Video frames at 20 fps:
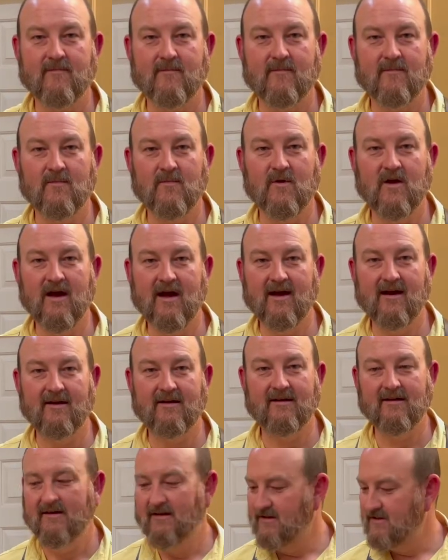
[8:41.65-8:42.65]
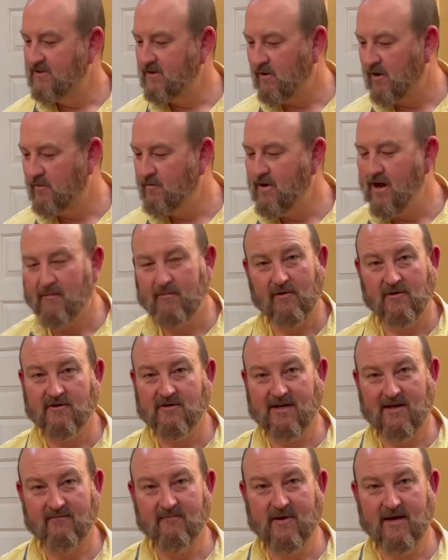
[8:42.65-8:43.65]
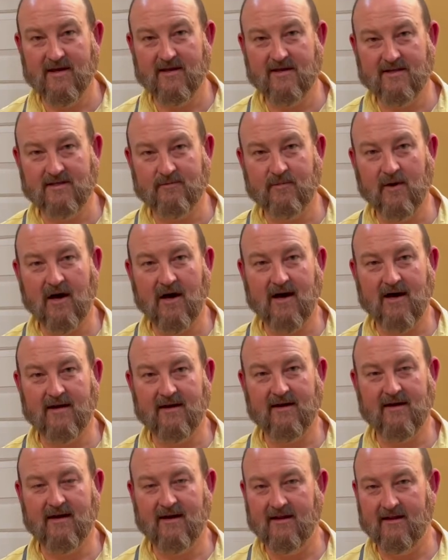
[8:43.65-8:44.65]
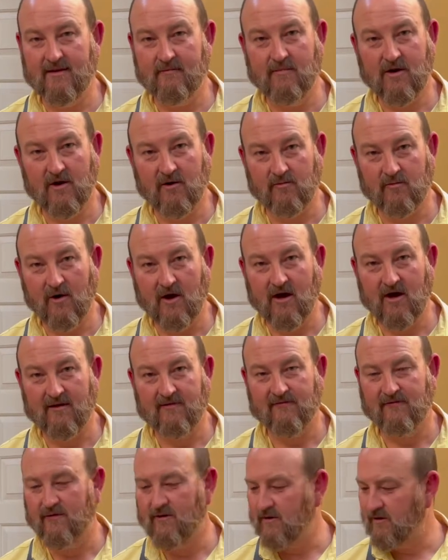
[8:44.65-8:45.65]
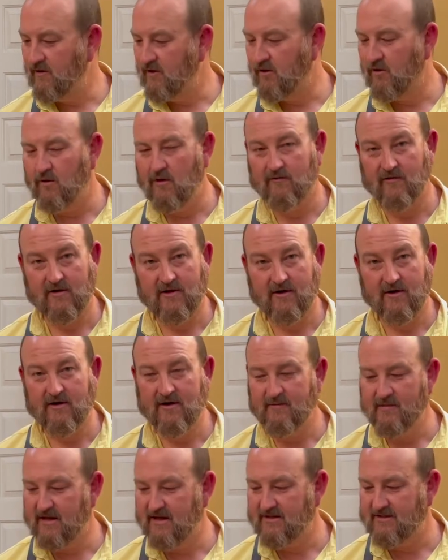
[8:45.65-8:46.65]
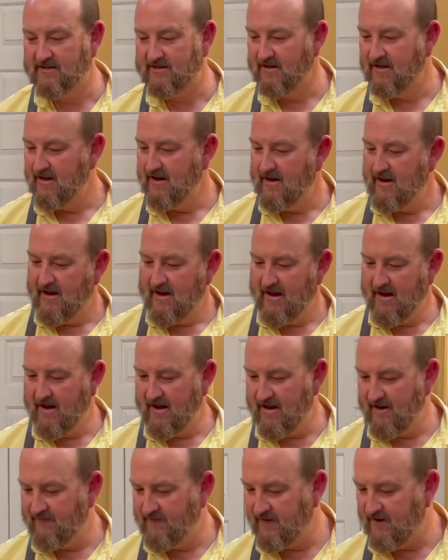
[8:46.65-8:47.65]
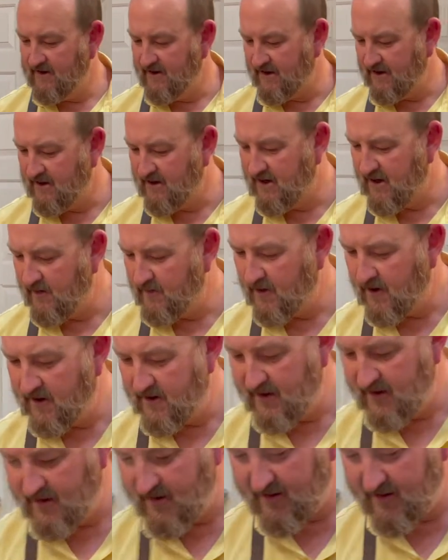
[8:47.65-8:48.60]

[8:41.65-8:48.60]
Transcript: Okay, so our peppers have been in this pot in the bone broth for a little over 30 minutes. And if you're gonna come on in here,